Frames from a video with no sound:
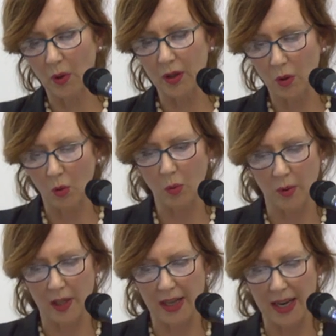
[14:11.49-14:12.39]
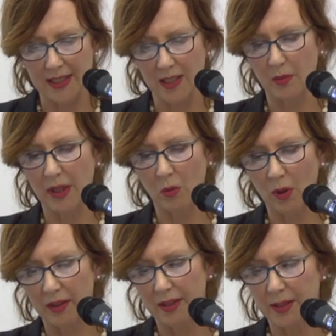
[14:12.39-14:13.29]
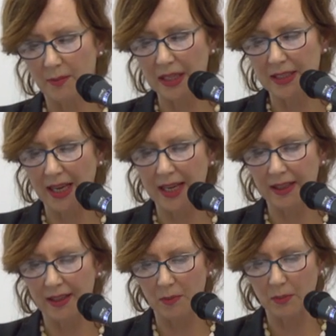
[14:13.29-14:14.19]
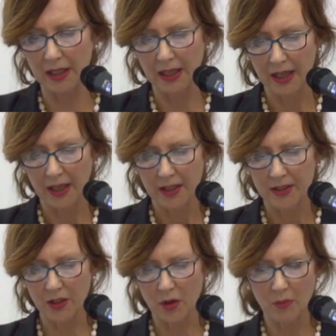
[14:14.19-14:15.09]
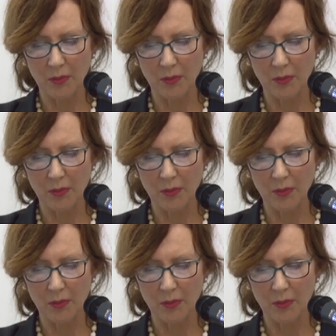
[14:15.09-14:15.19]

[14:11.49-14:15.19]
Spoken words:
body corporate has to be the one that's maintaining them. So it